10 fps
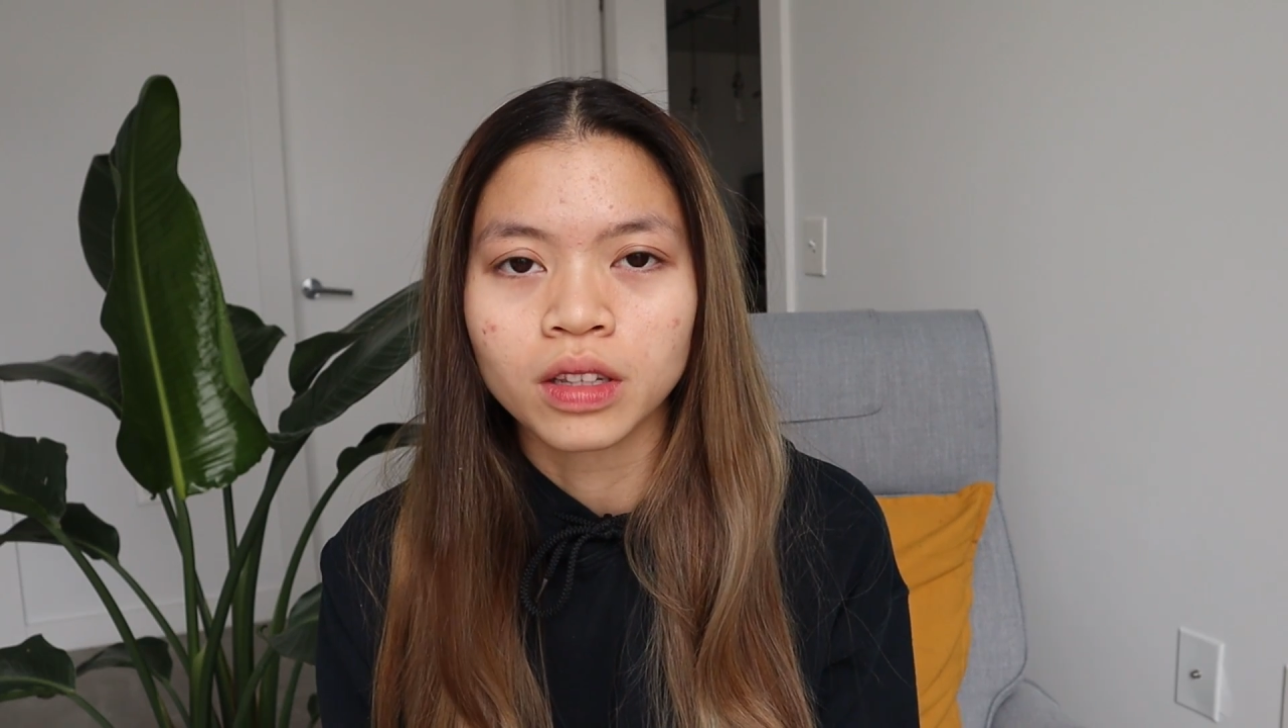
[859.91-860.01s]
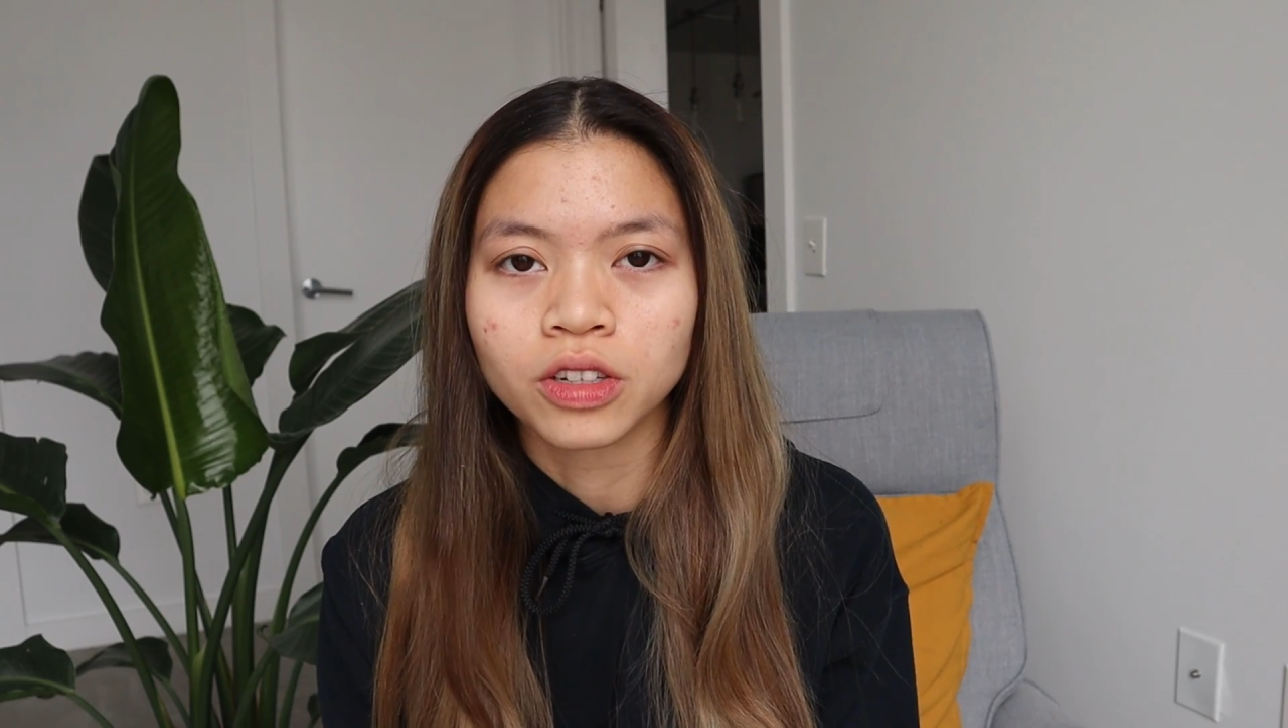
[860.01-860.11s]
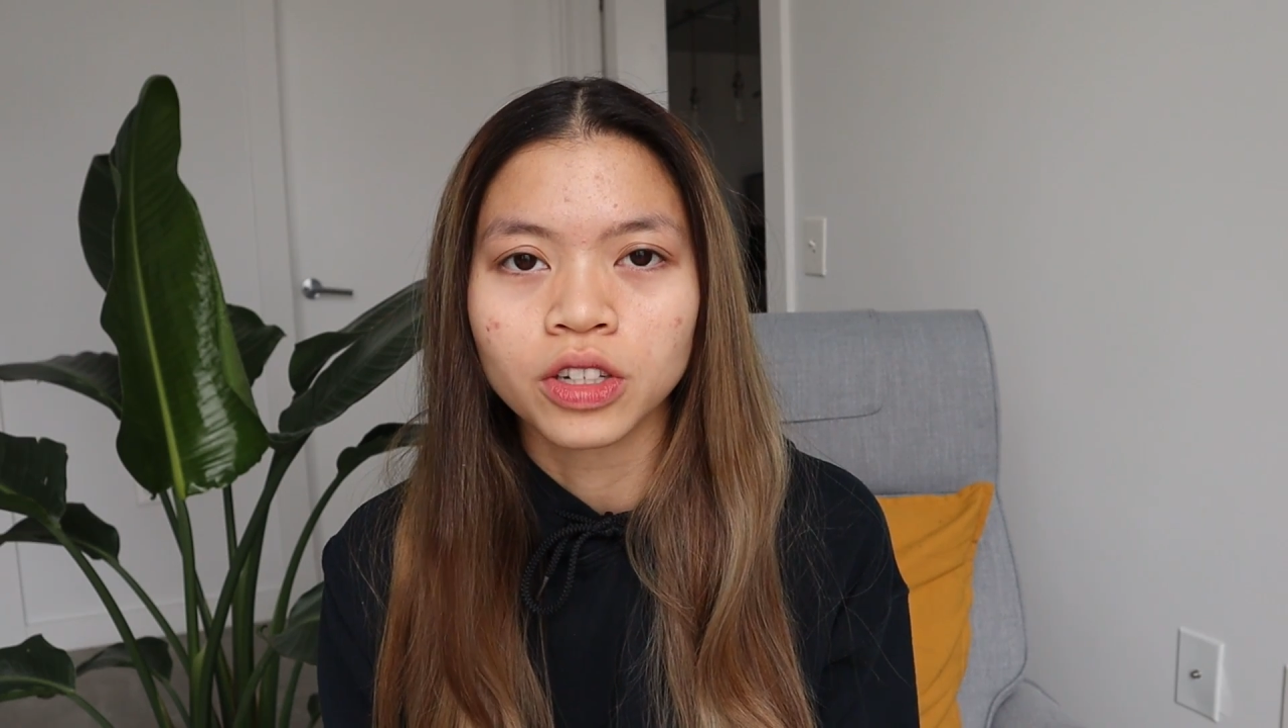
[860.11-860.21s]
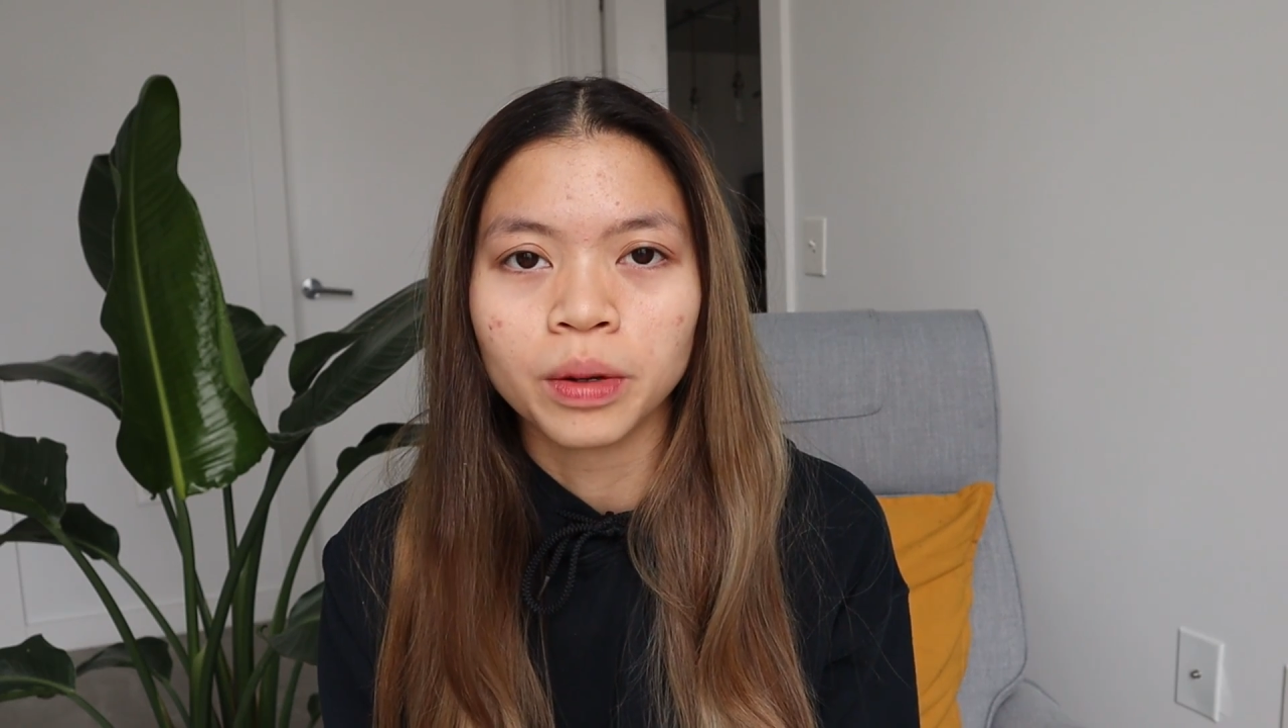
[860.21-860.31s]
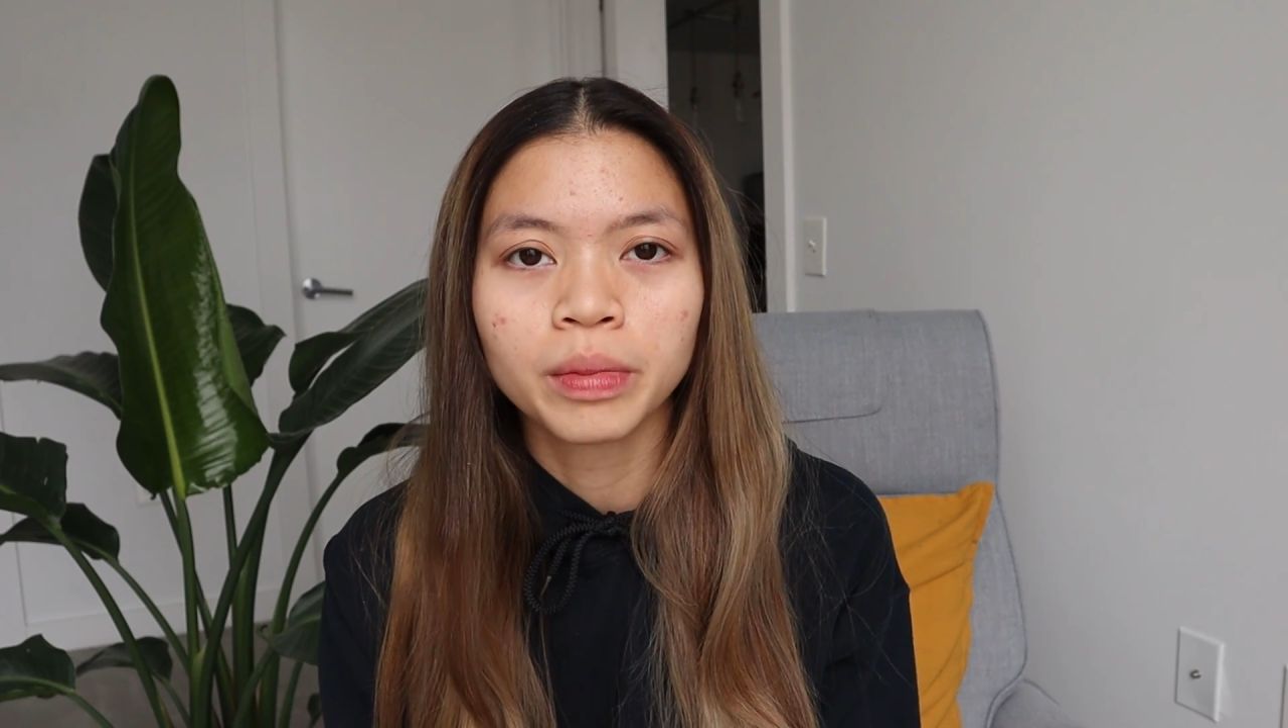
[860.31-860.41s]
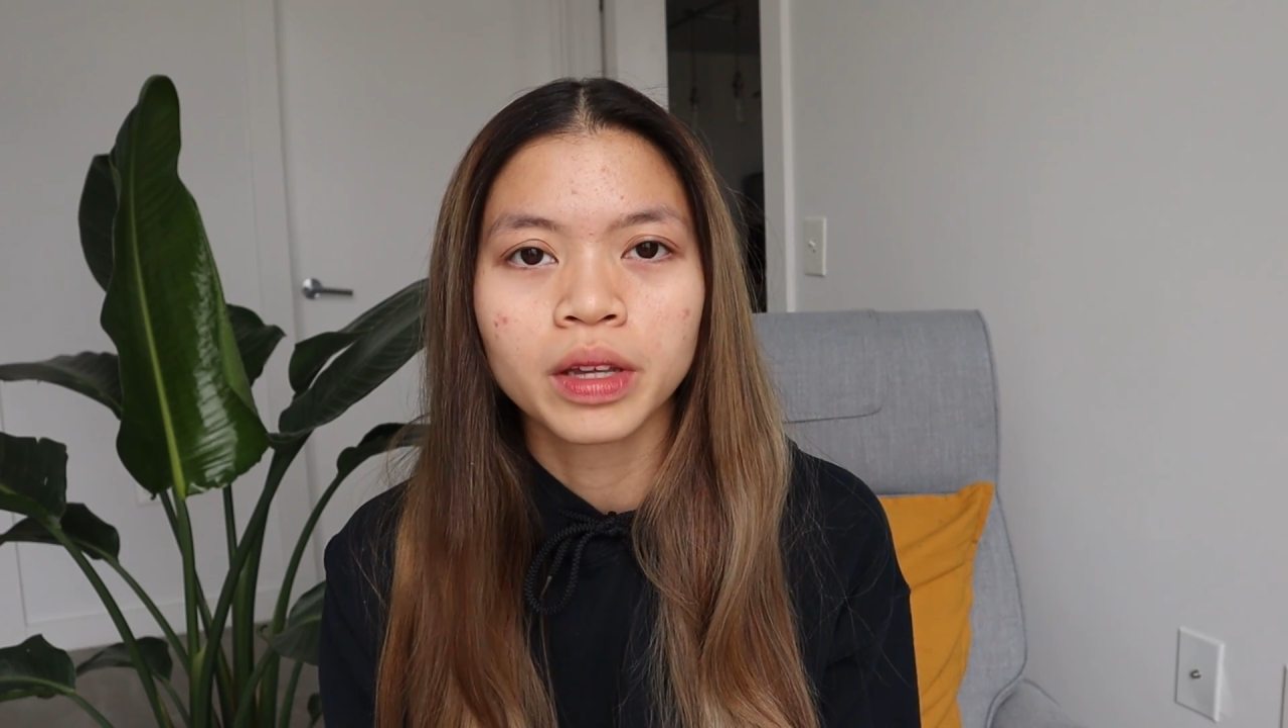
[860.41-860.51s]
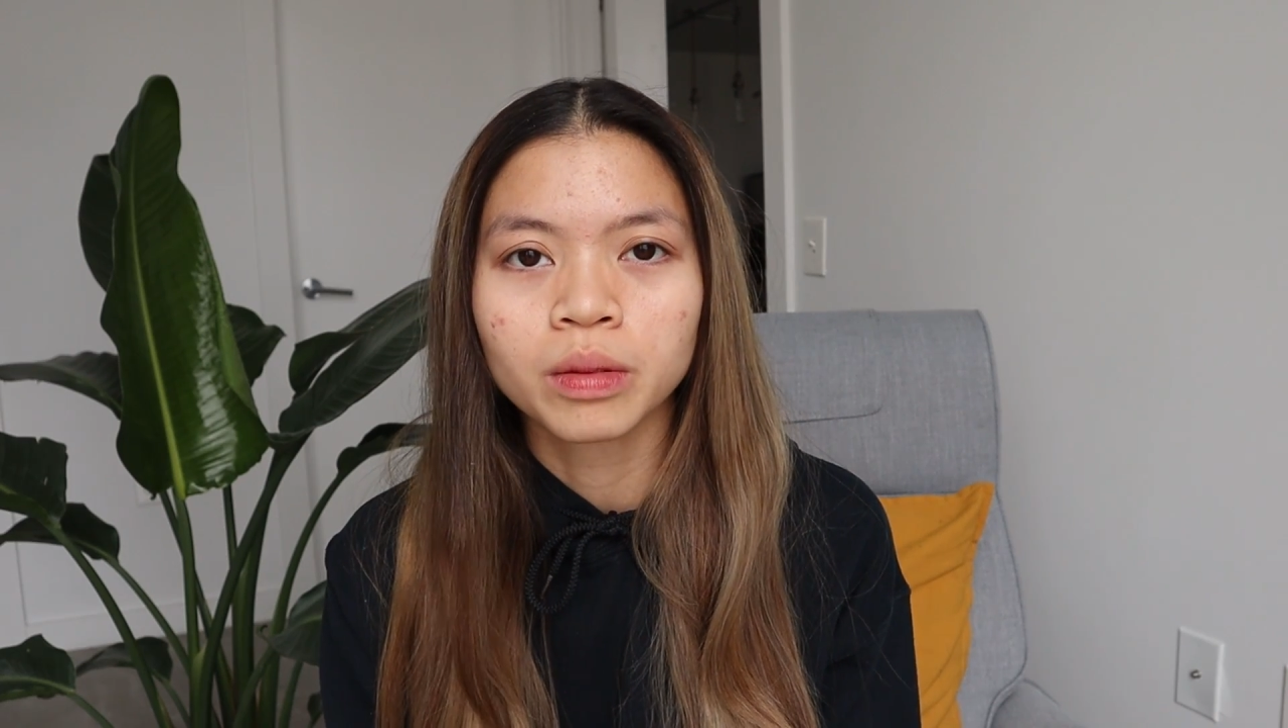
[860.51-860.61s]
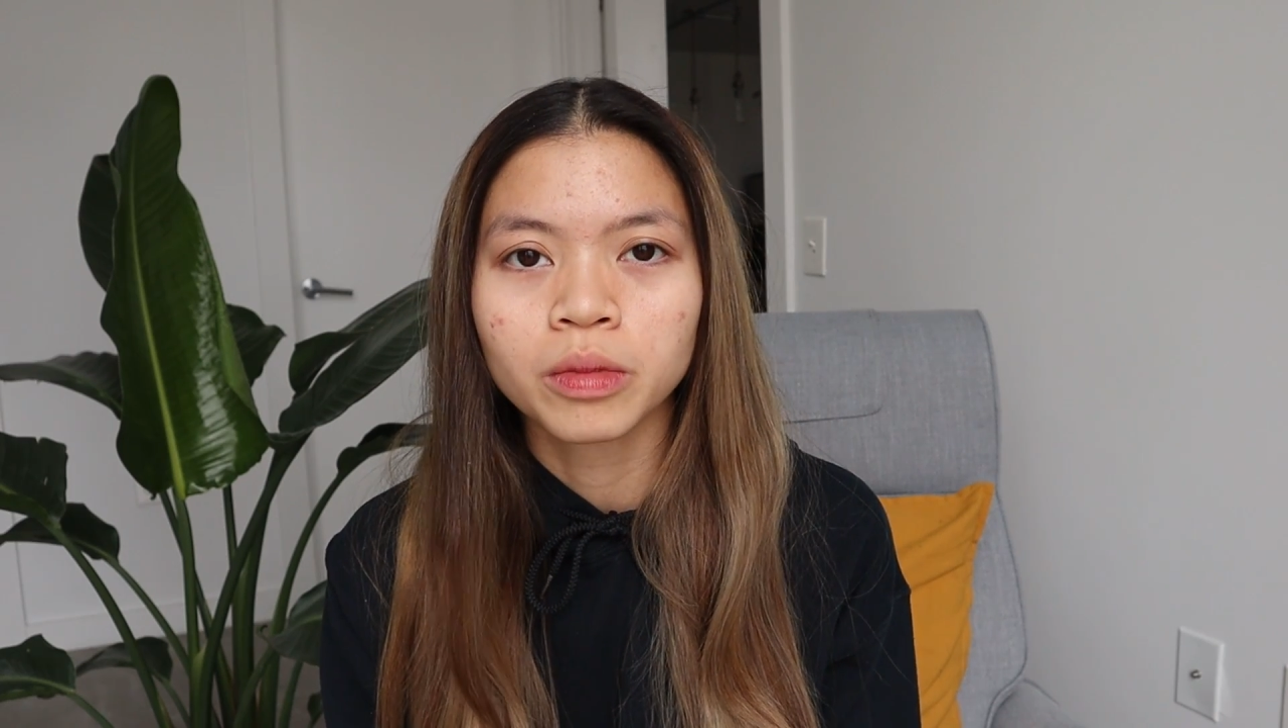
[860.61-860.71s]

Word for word: the gym in the